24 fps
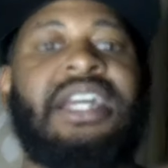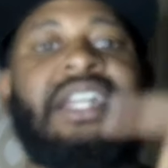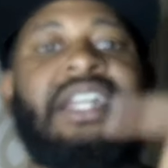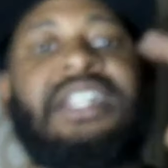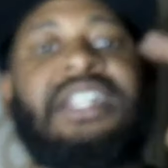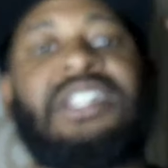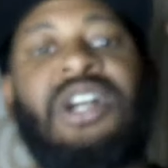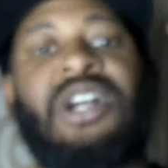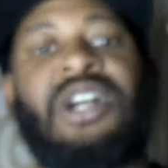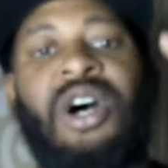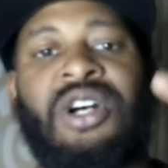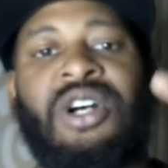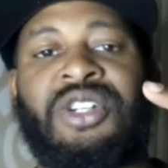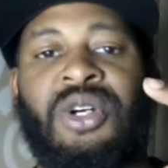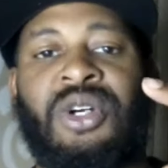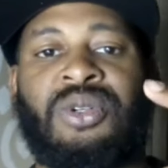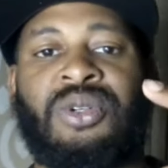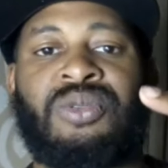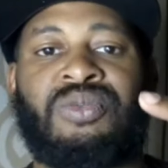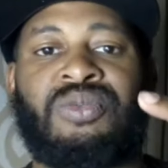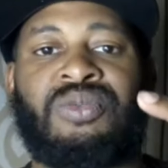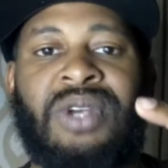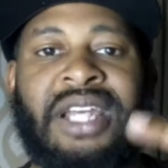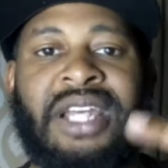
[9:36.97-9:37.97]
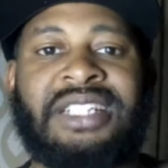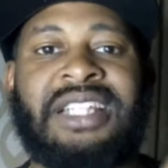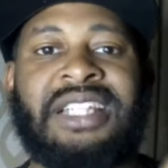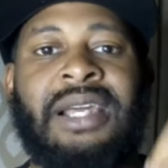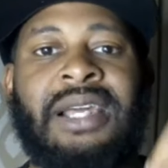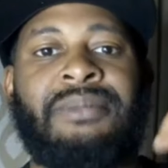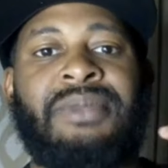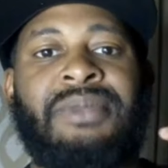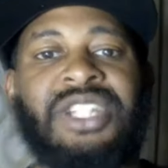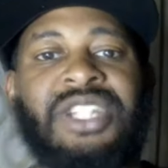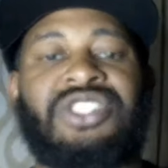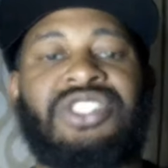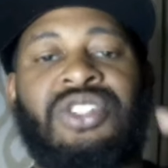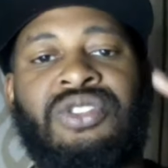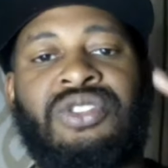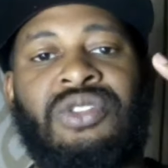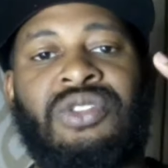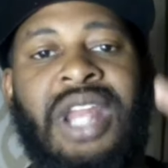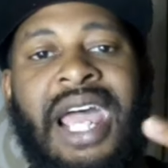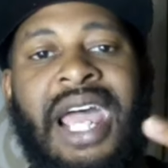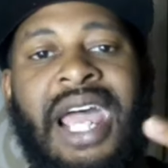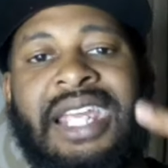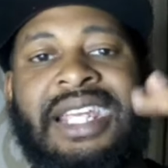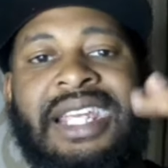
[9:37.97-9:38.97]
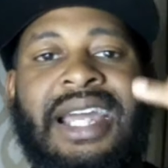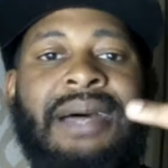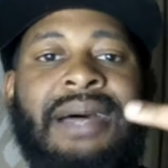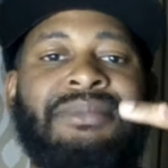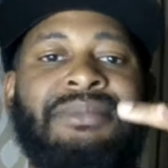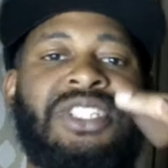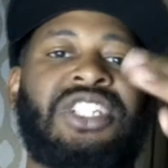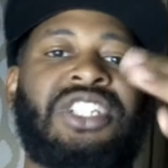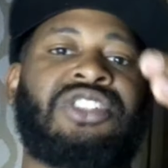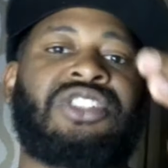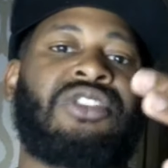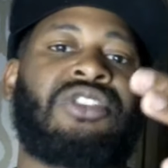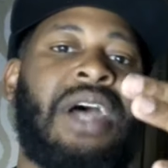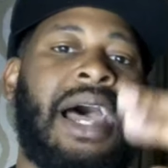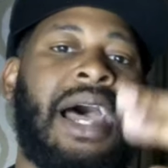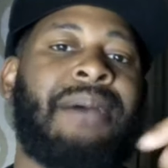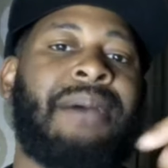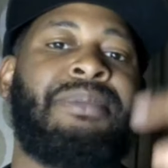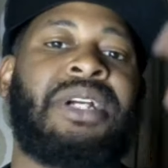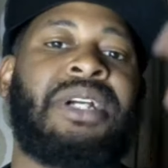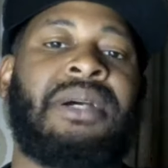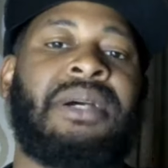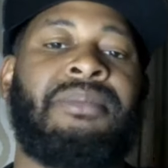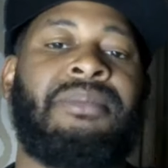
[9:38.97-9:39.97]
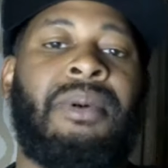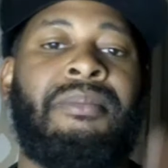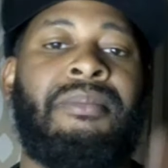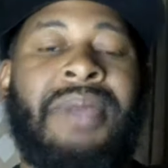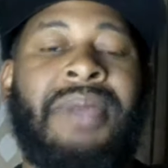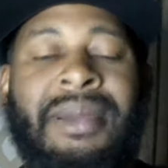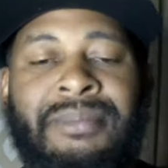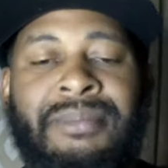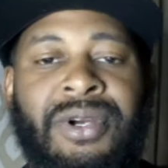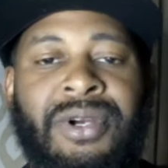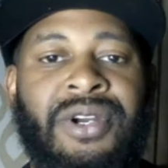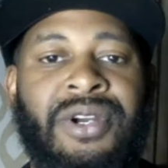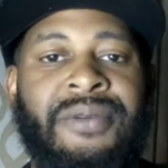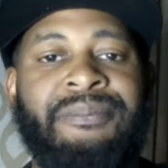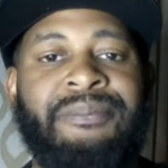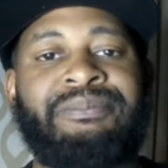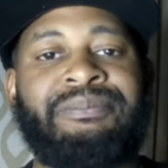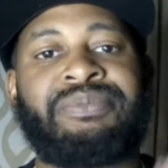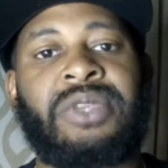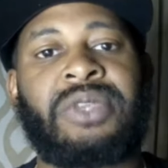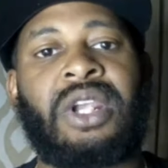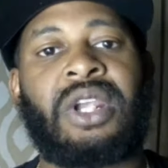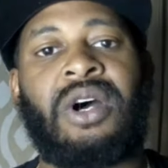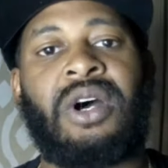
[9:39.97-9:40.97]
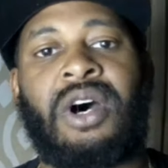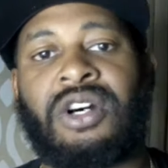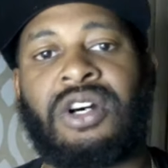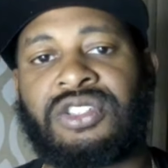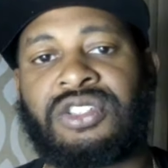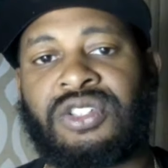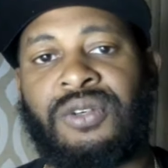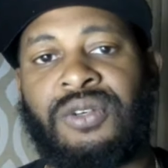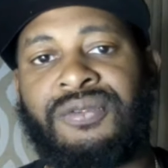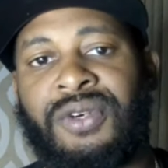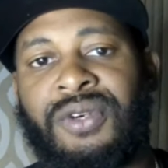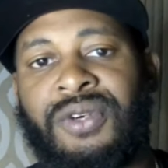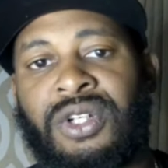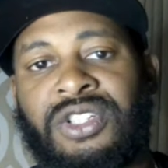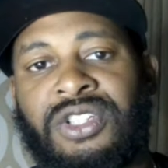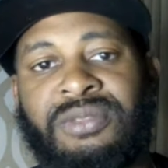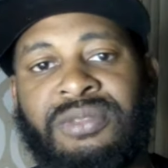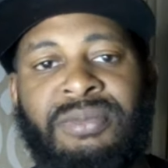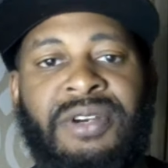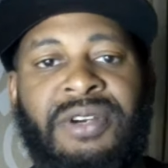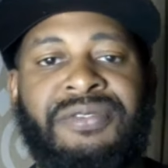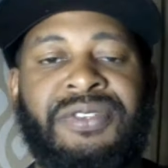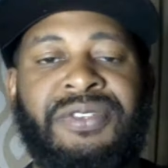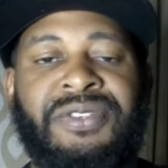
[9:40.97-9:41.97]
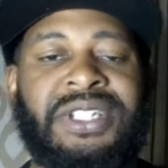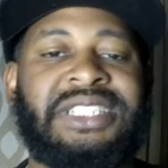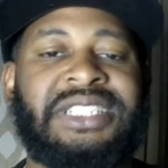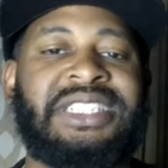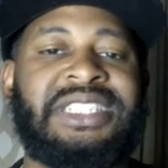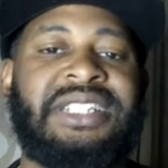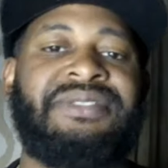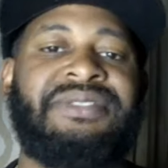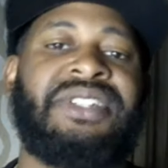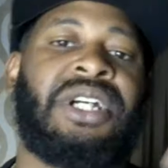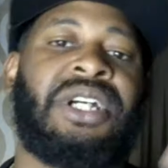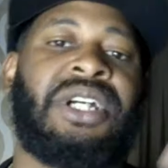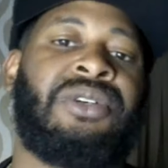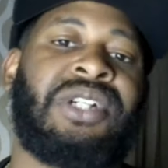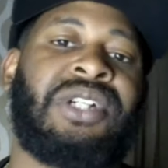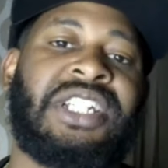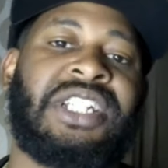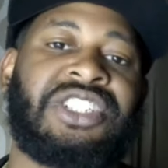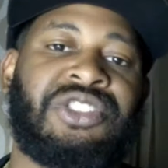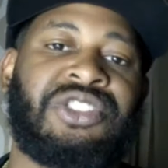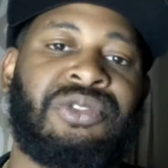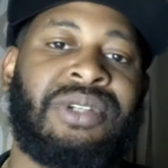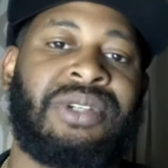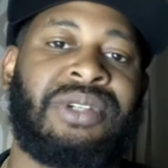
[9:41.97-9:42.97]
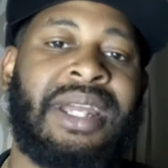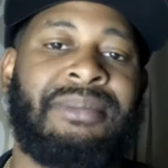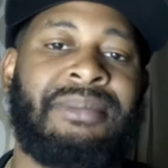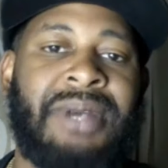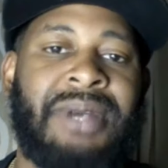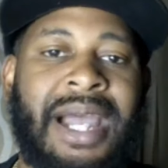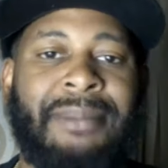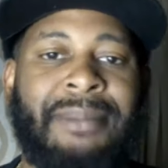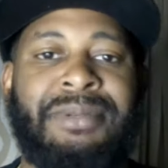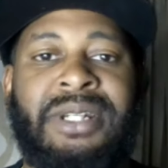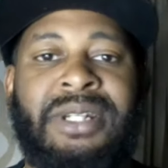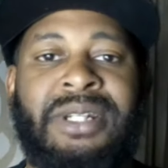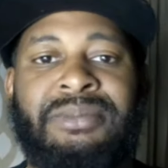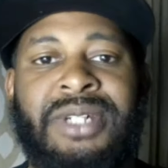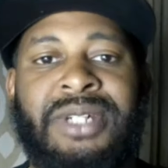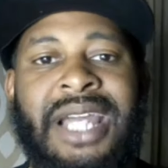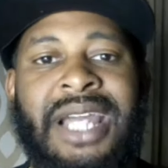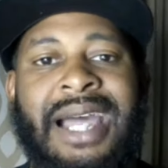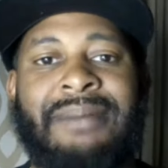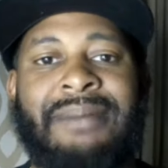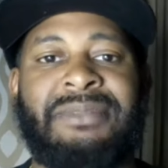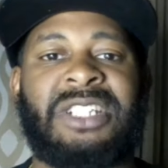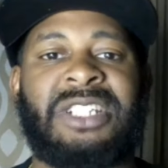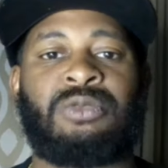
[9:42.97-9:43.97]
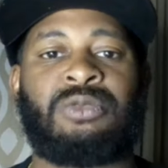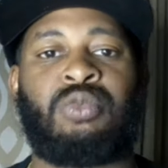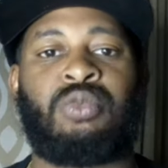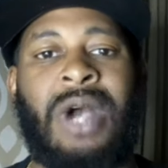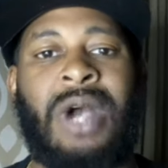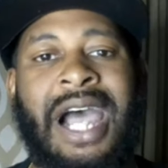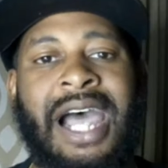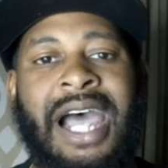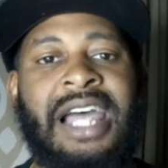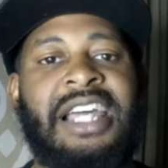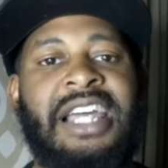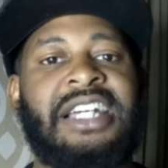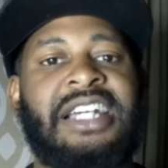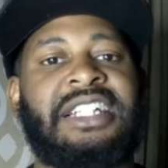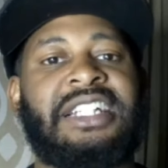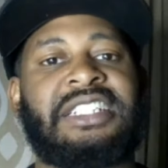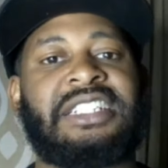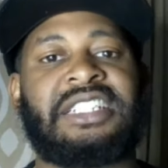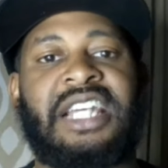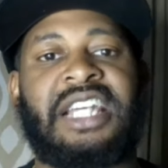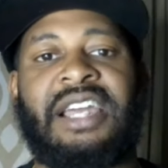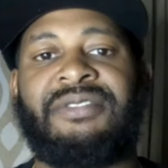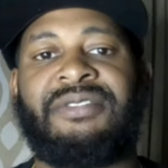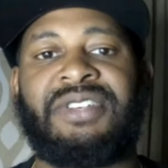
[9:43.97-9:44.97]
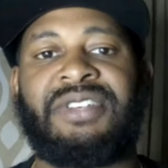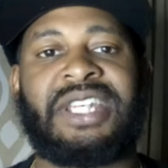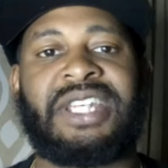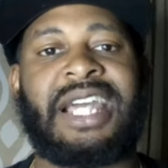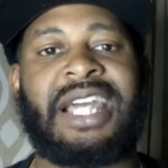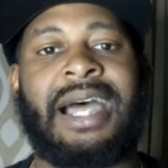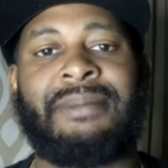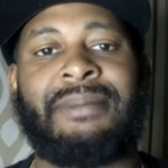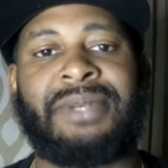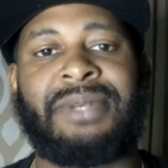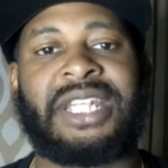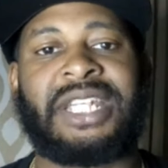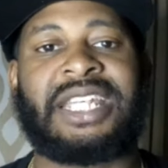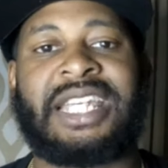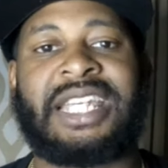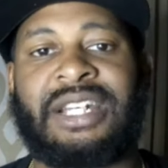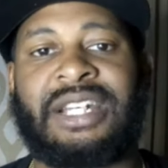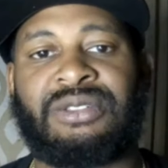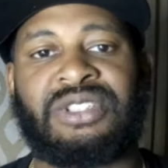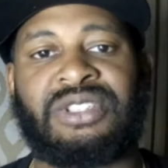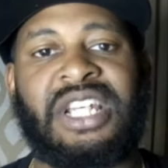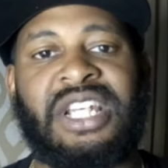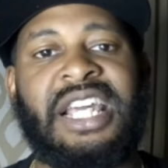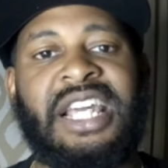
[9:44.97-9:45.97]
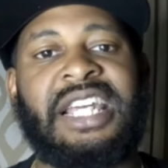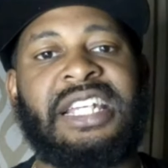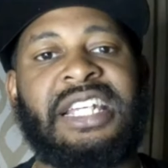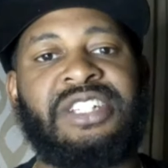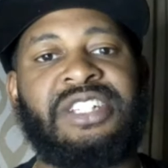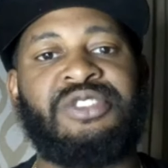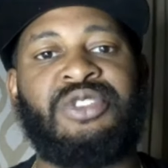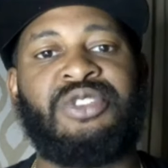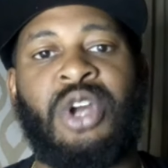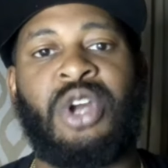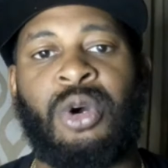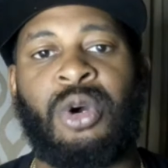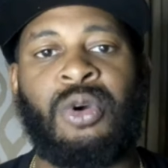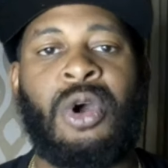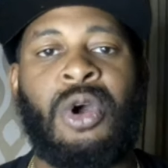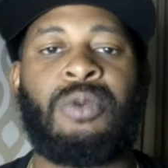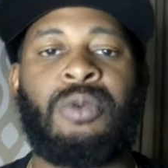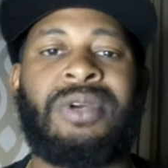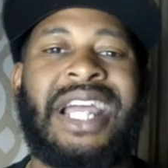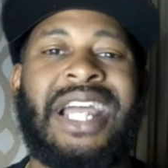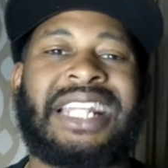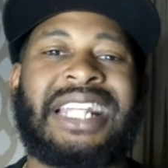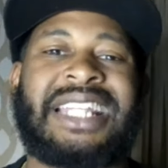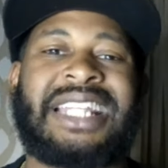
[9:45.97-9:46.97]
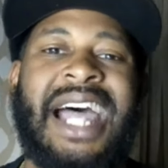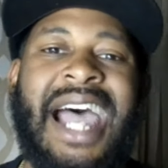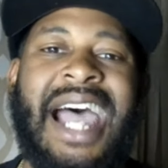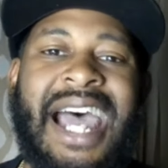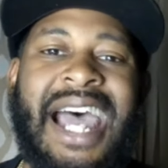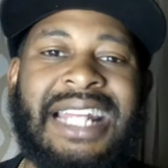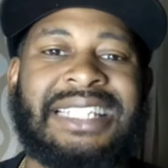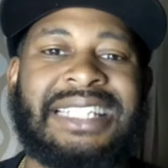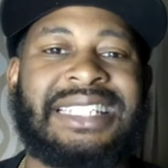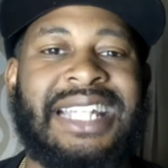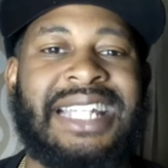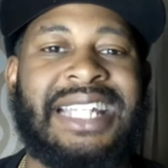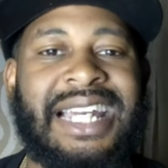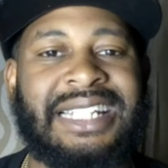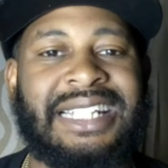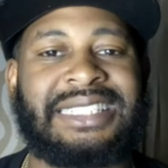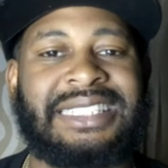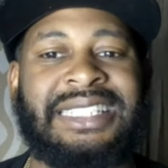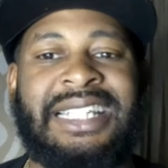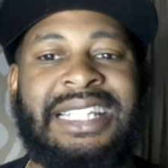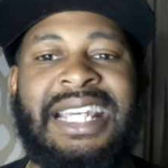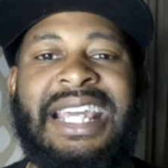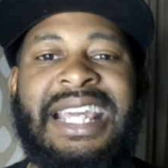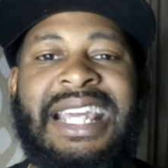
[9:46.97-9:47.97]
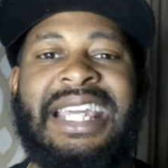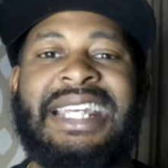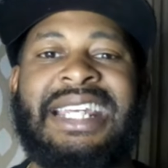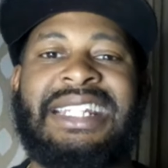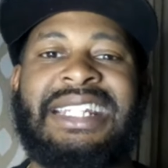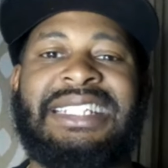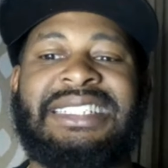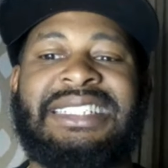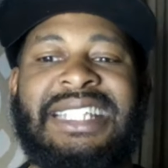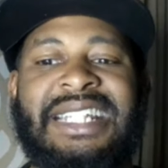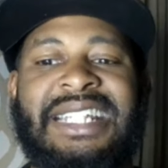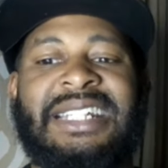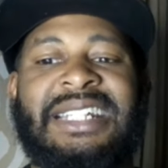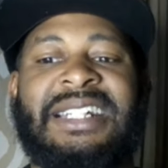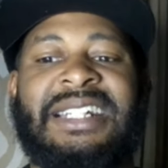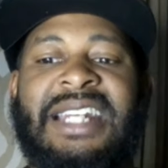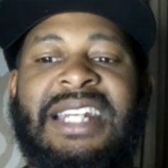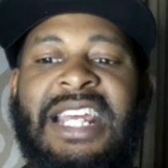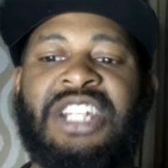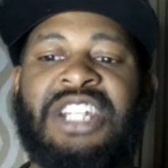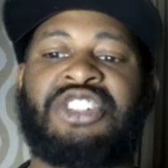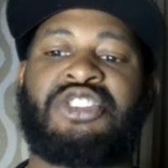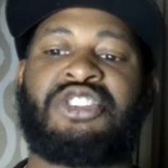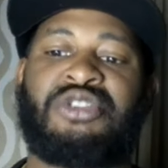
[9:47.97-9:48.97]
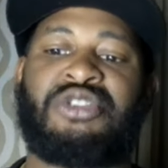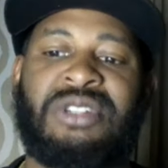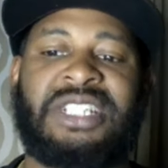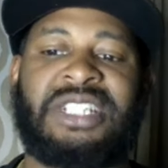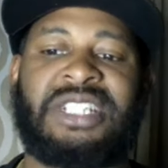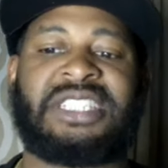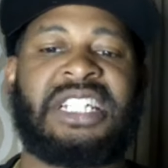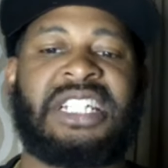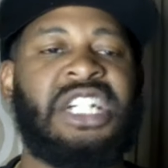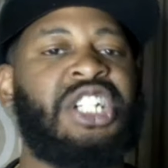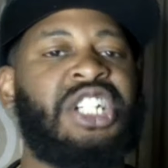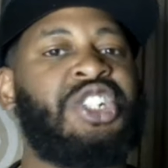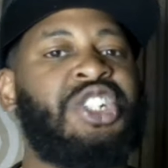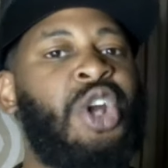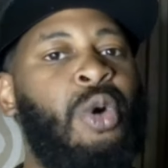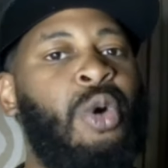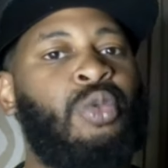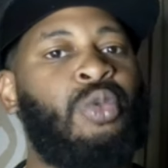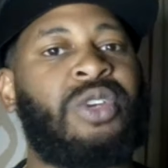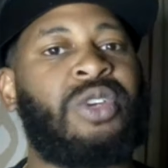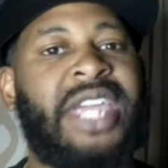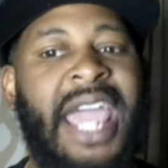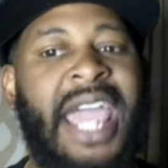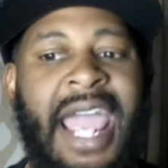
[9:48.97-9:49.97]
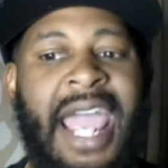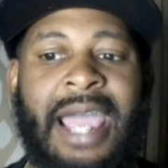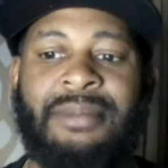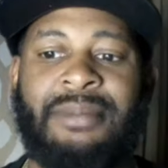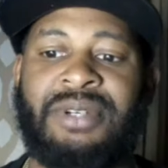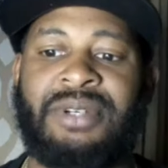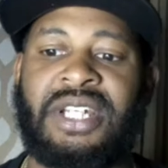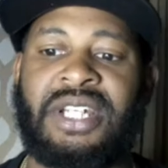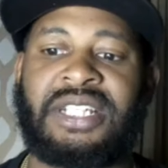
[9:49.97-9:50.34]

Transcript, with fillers: Y'all know the rest. Make sure you like, comment, subscribe, become a member. Also, follow Smut Free T V on Instagram. Hop in them comments. Why? Because every comment counts. And you know, we got the hottest content in these internet streets. No cap.